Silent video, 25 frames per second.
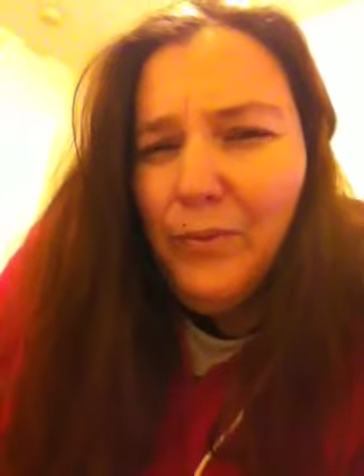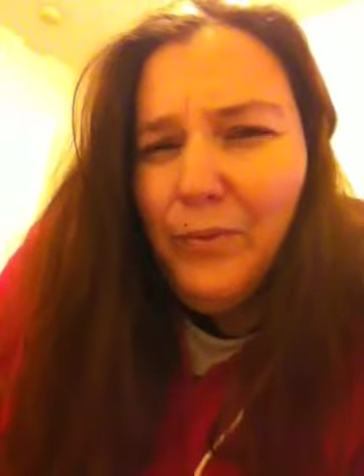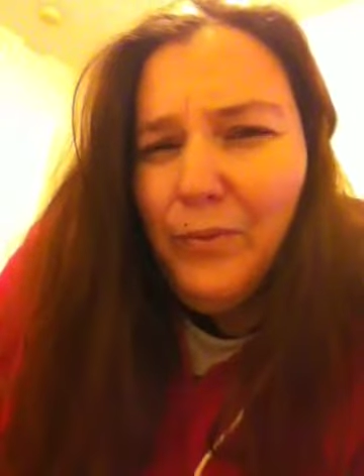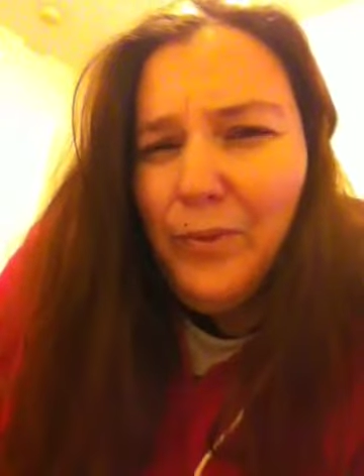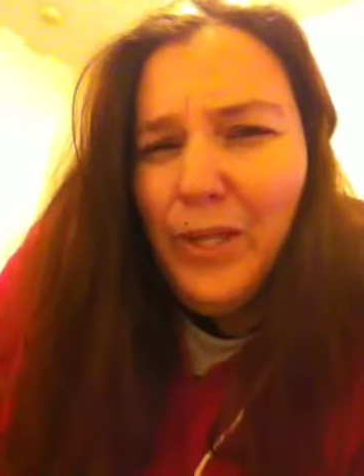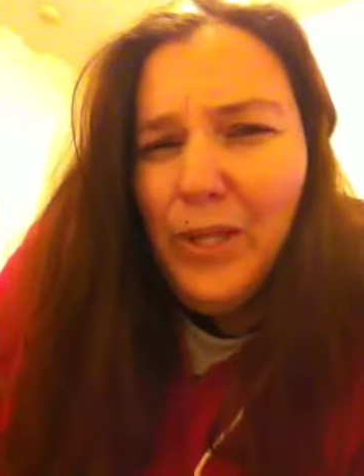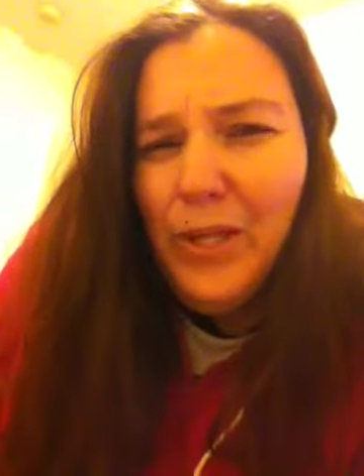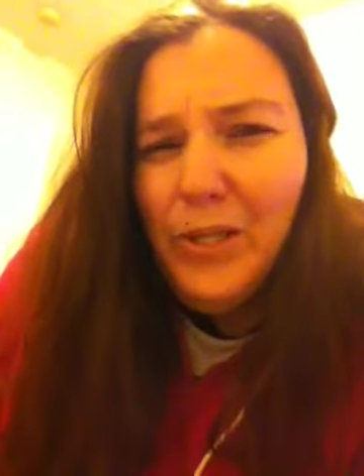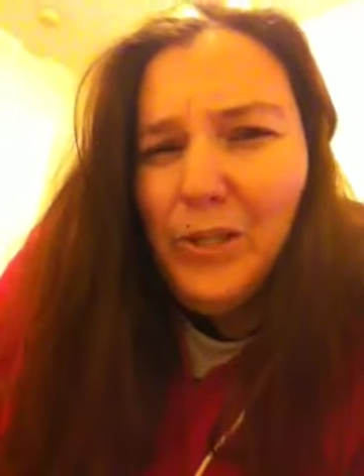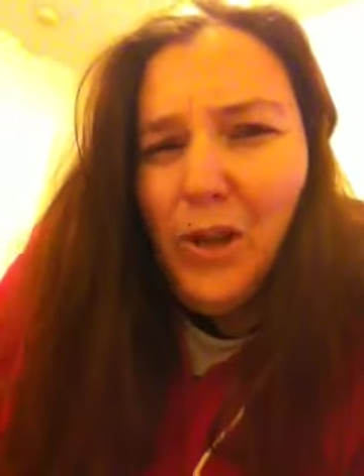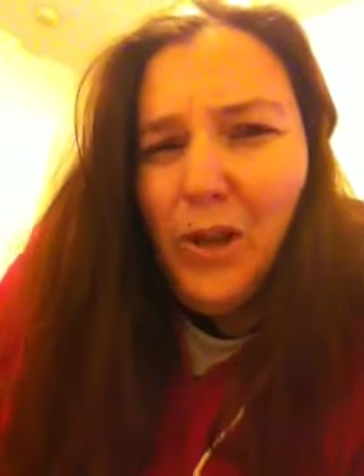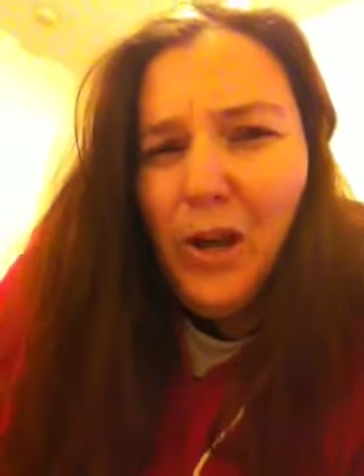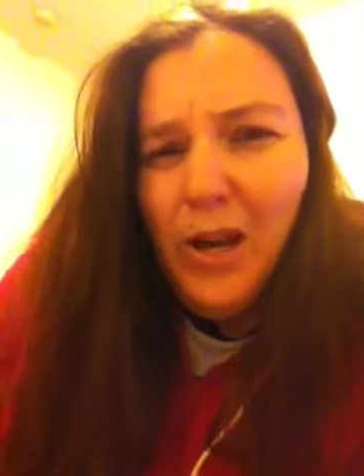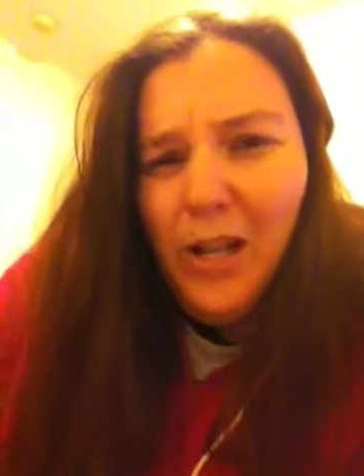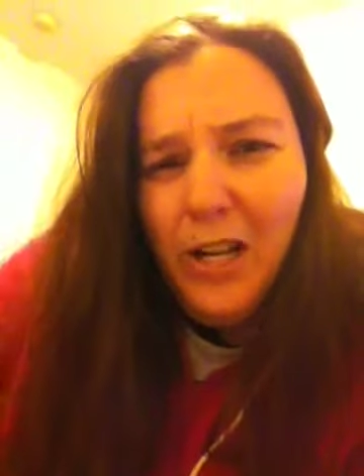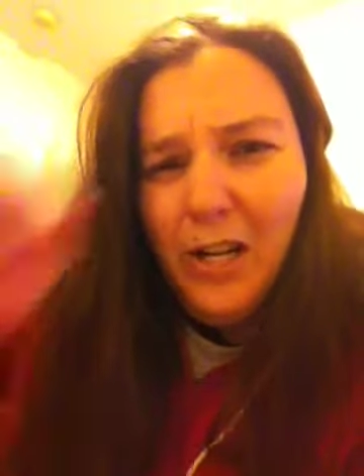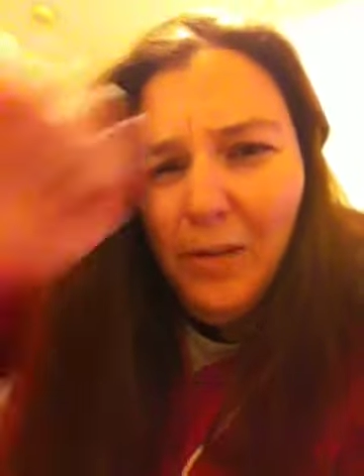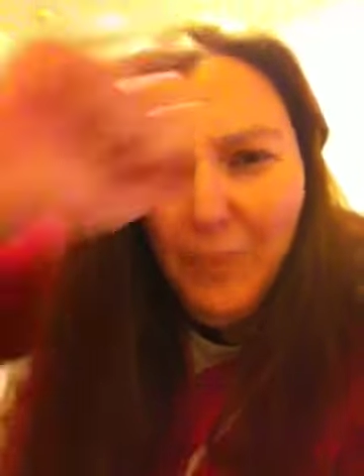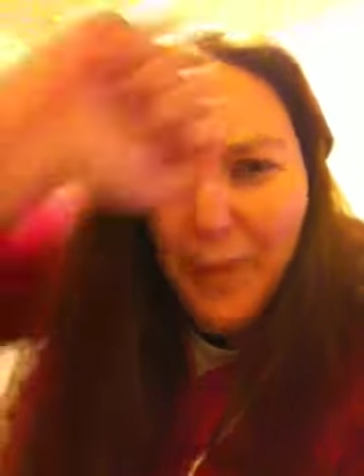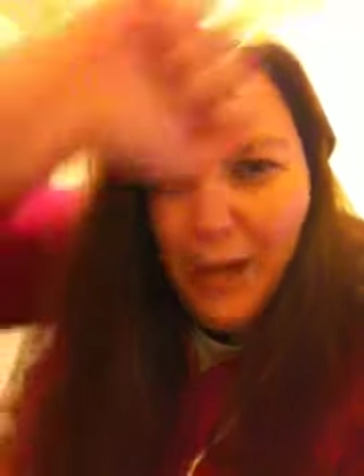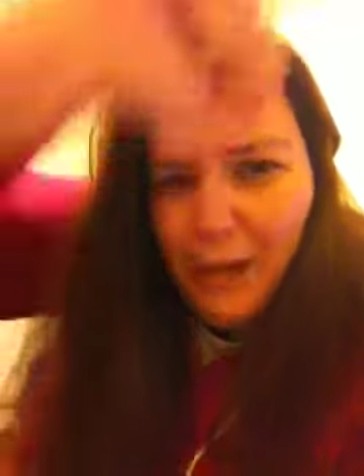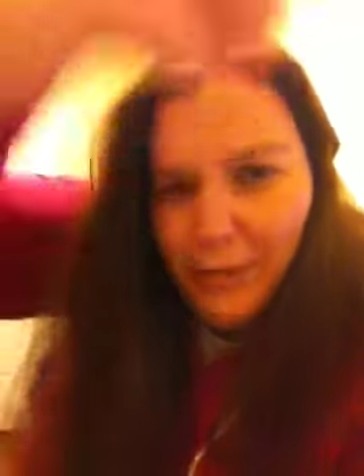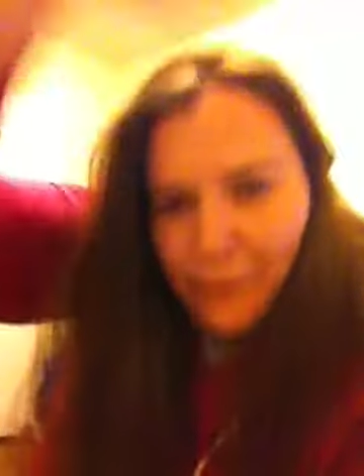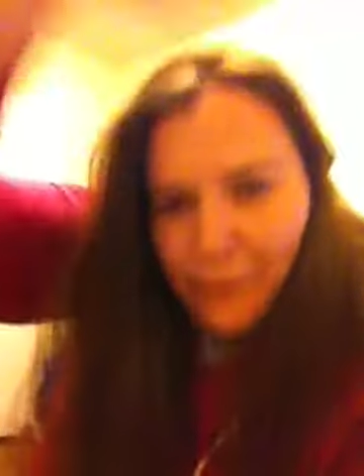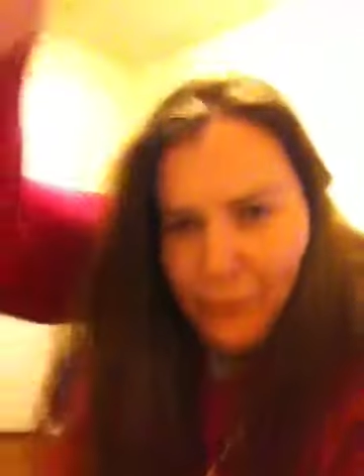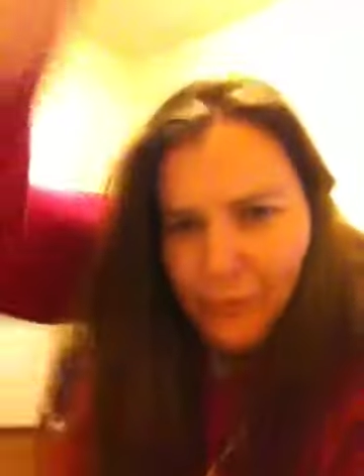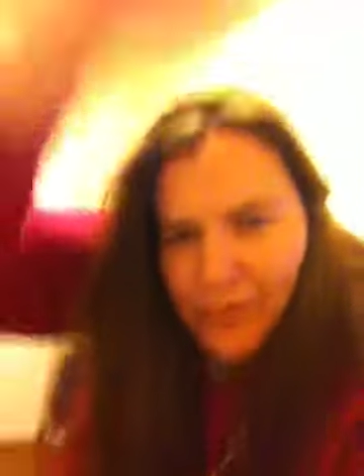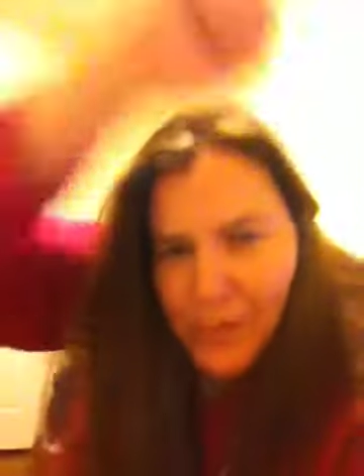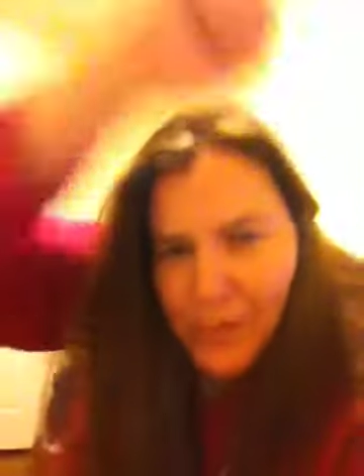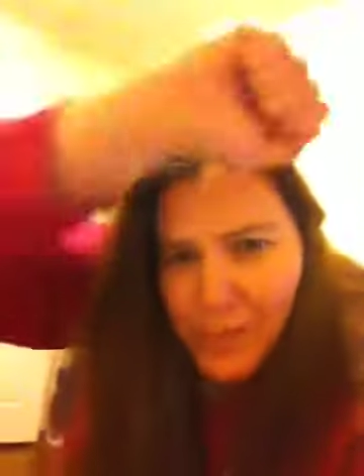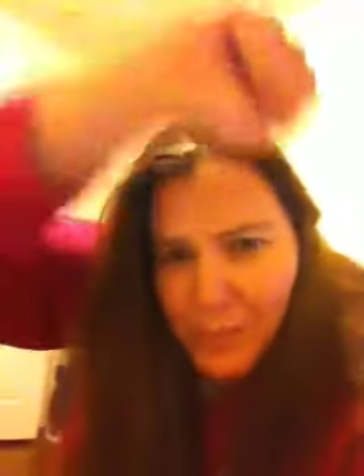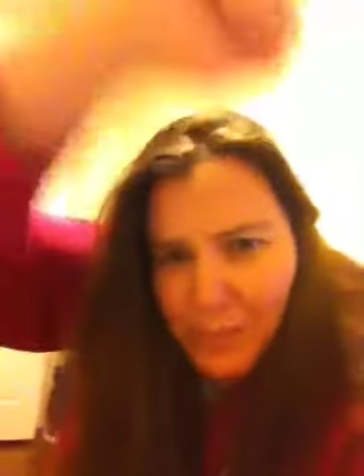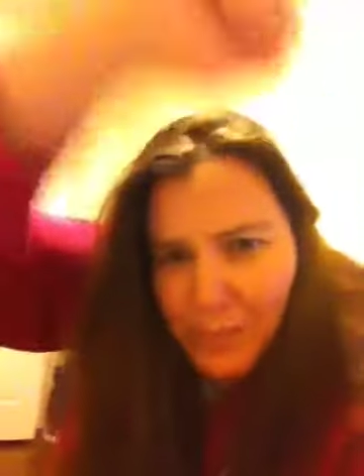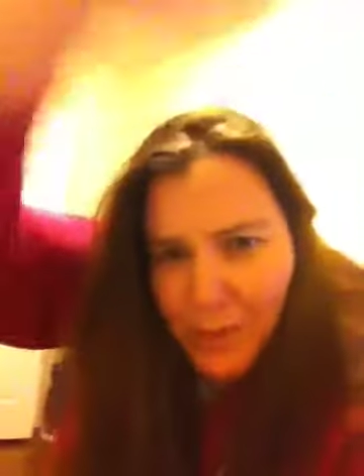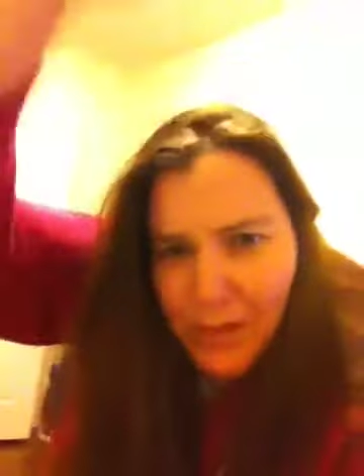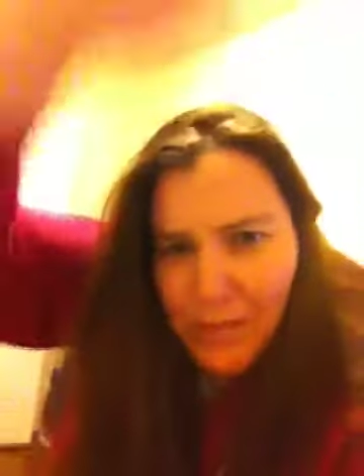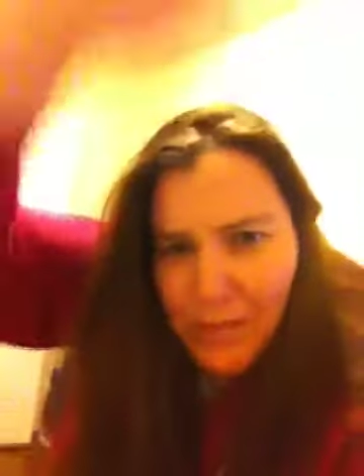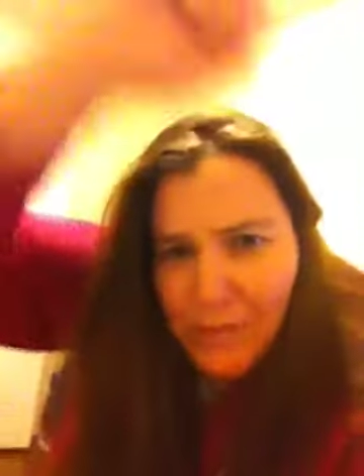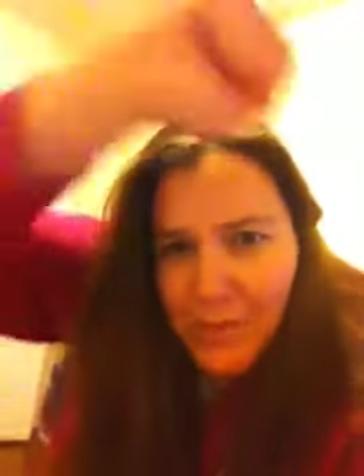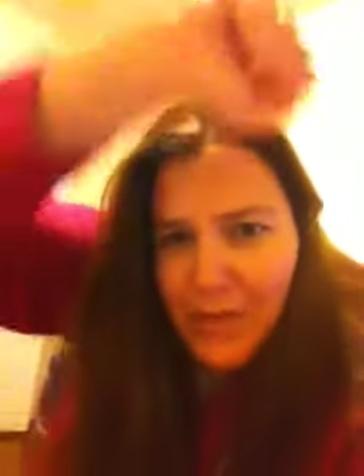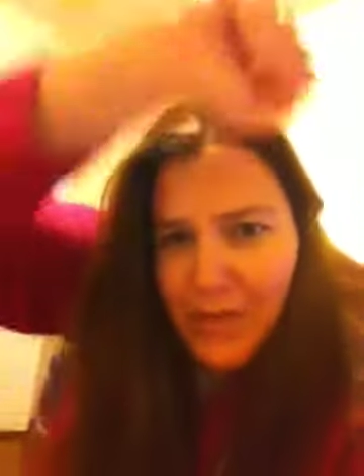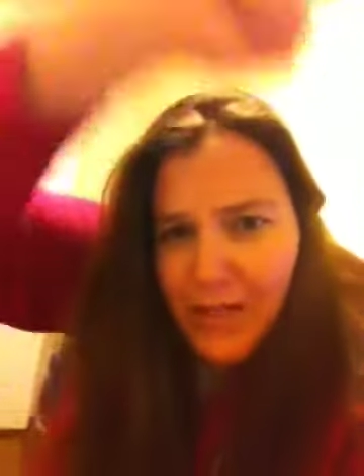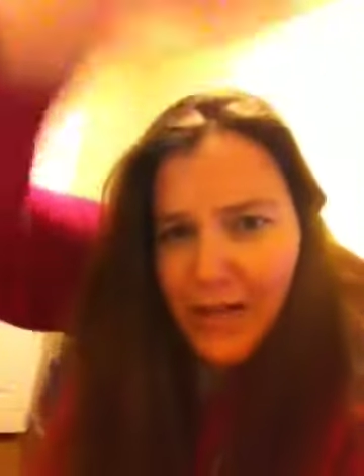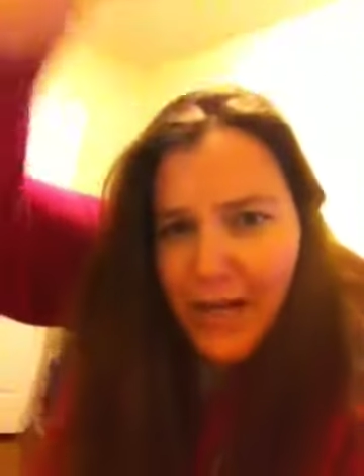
we talking about? Fist pump in